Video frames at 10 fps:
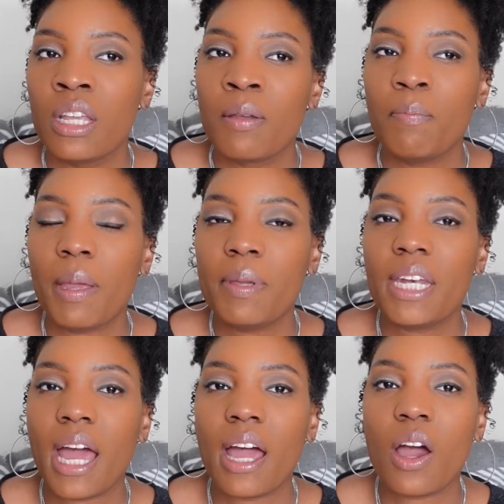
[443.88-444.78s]
Maybe
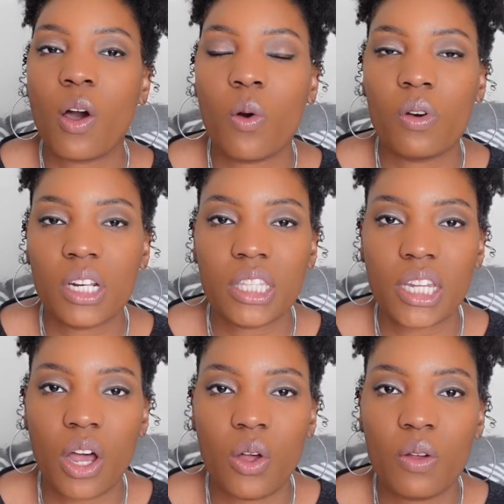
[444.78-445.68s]
not on its
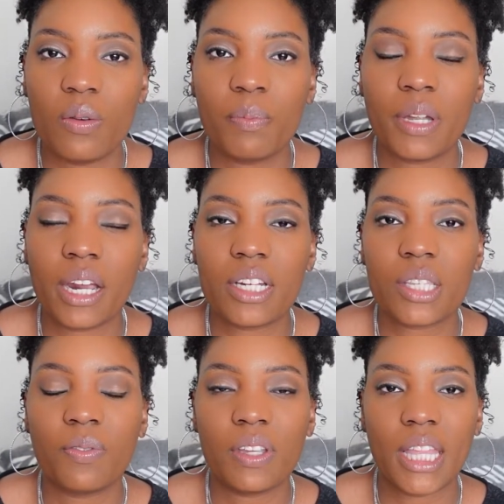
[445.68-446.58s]
own, but I
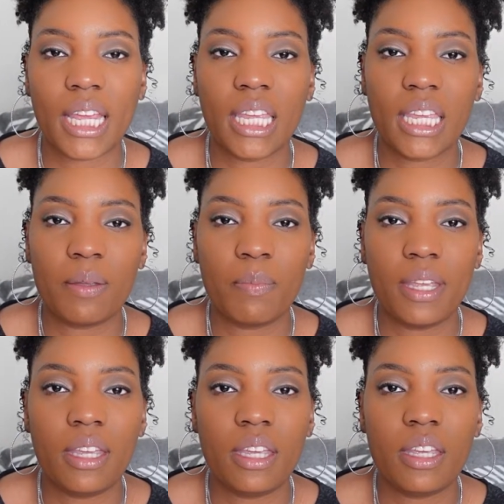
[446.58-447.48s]
just feel like it can
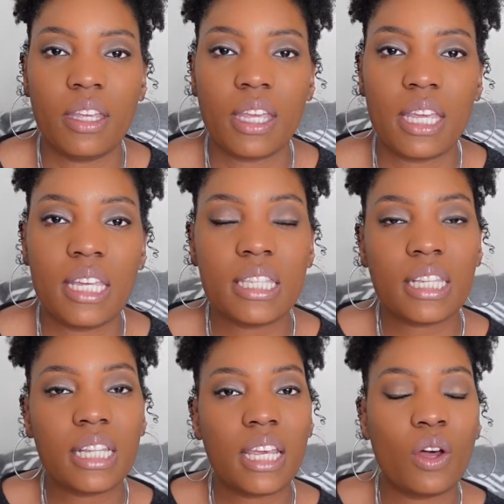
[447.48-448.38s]
be
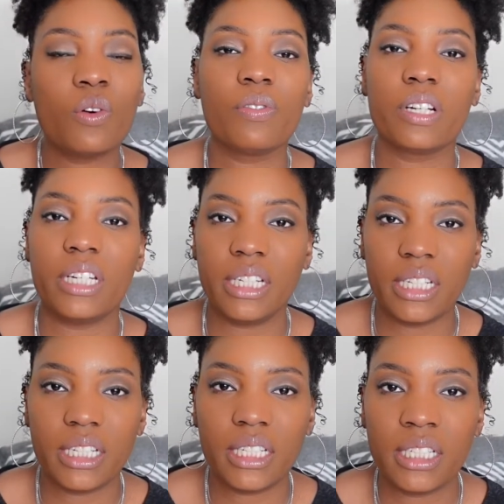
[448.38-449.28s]
easily
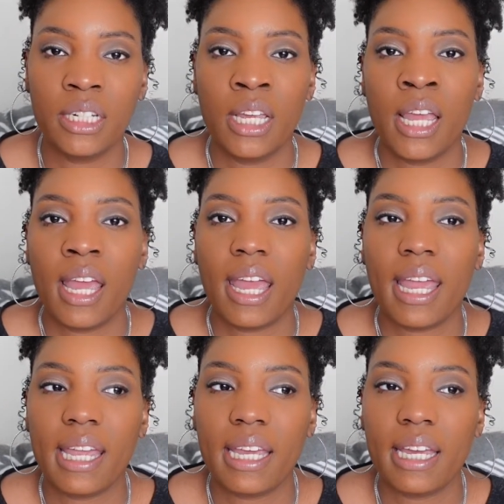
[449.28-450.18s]
overdone.
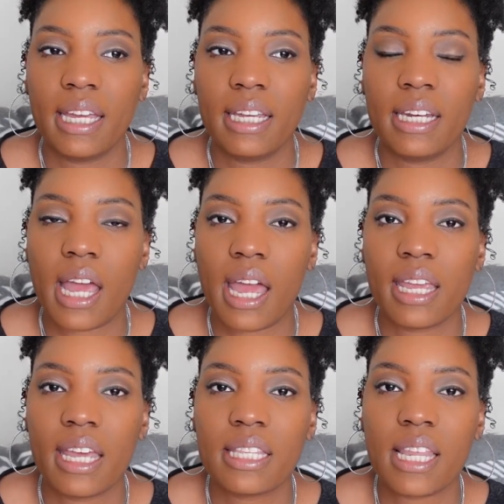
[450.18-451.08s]
And I
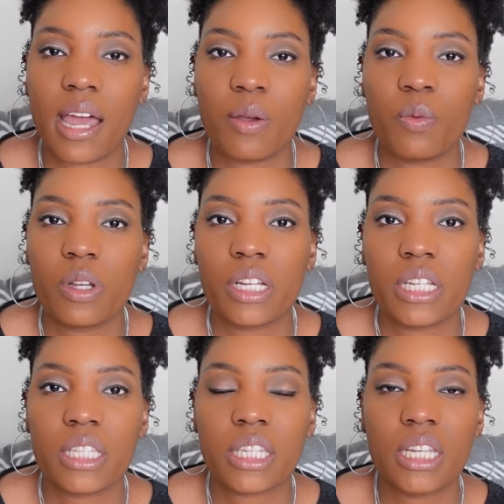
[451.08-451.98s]
guess I
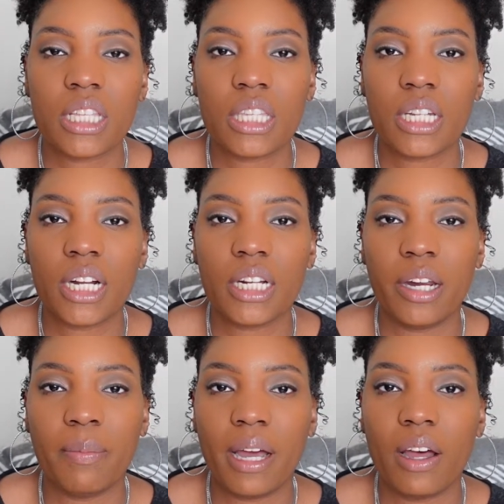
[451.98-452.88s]
was concerned
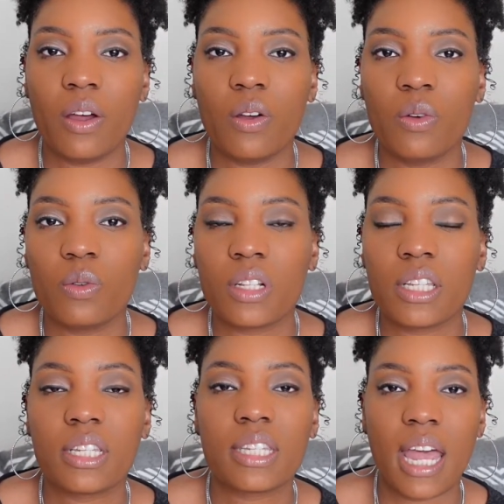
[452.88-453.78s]
about
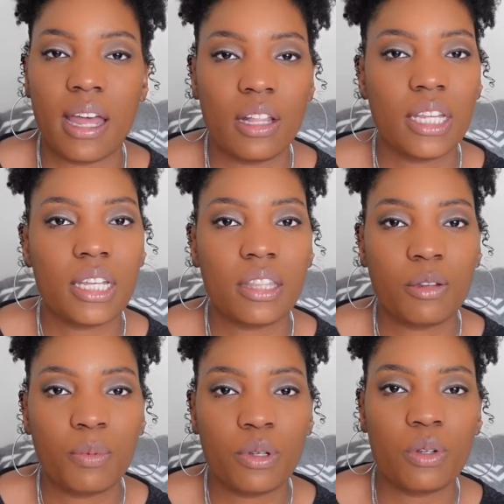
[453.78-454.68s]
styling
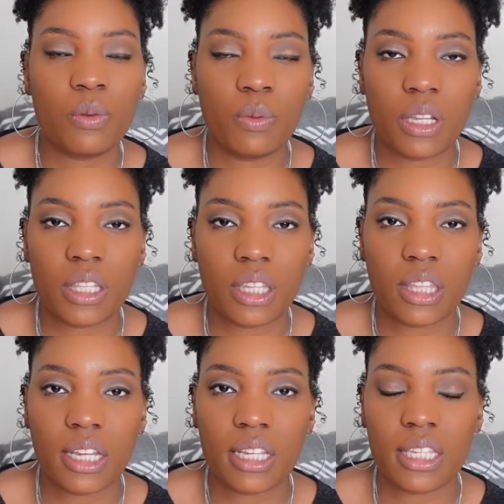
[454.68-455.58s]
the boot with the
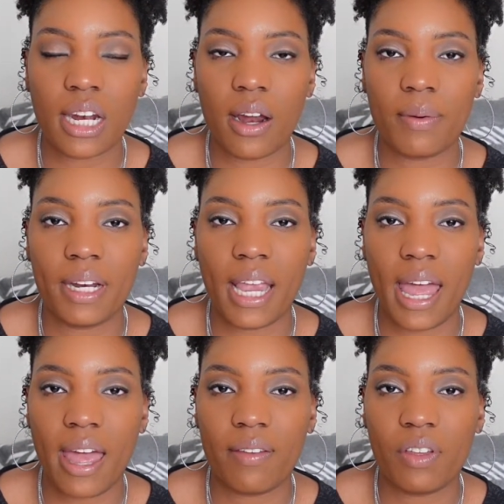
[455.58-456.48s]
things that I already
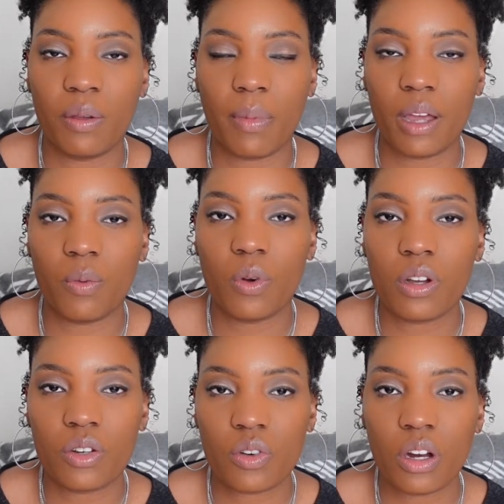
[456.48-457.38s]
have in my
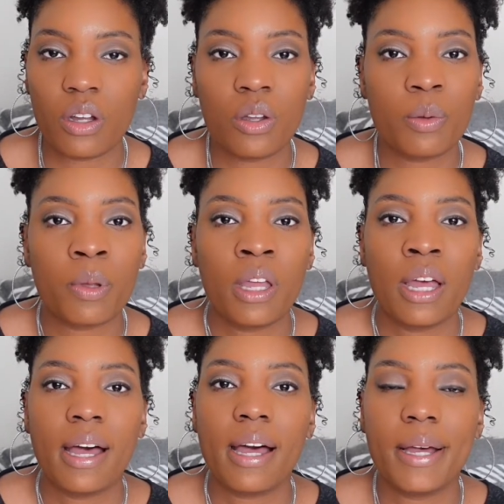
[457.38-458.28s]
wardrobe.
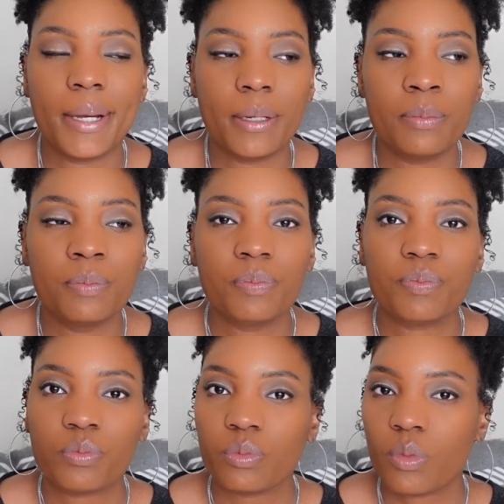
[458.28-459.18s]

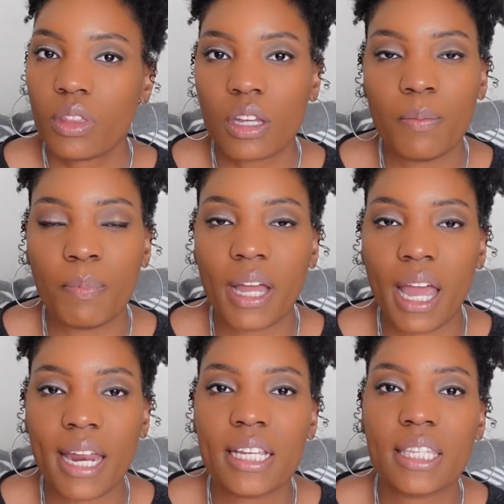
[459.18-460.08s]
But
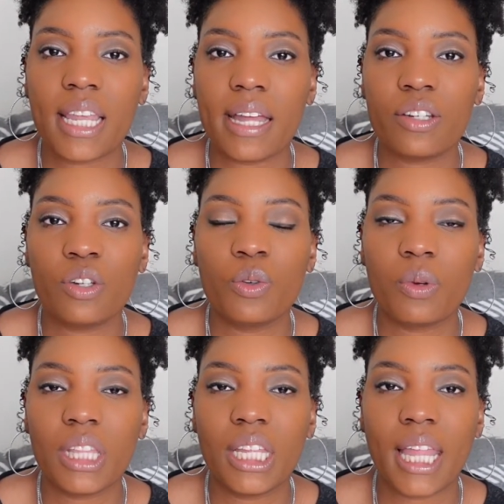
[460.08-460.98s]
honestly, I do
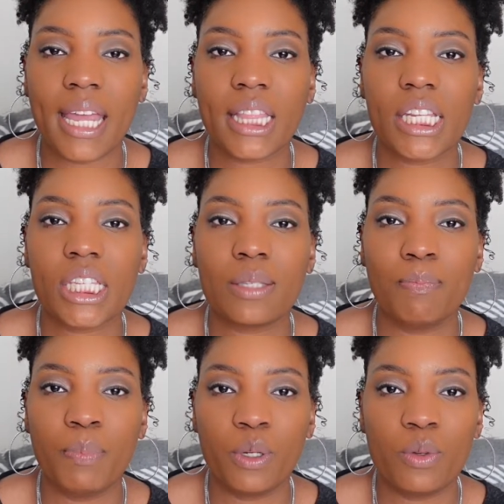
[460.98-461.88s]
really like this
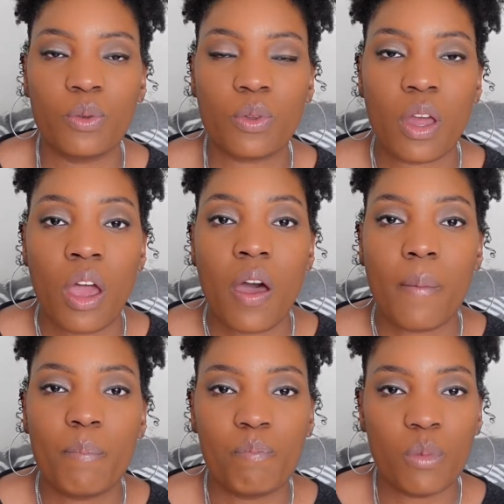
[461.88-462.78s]
boot
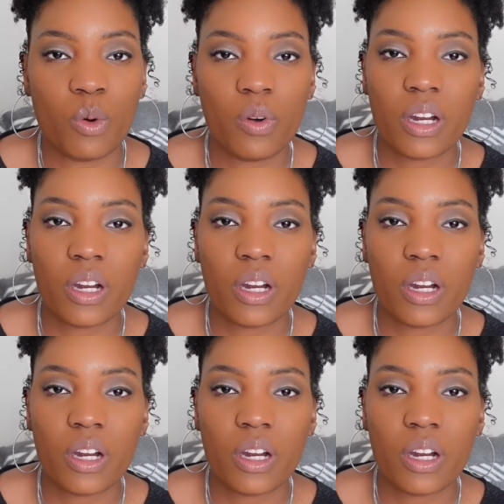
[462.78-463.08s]
more.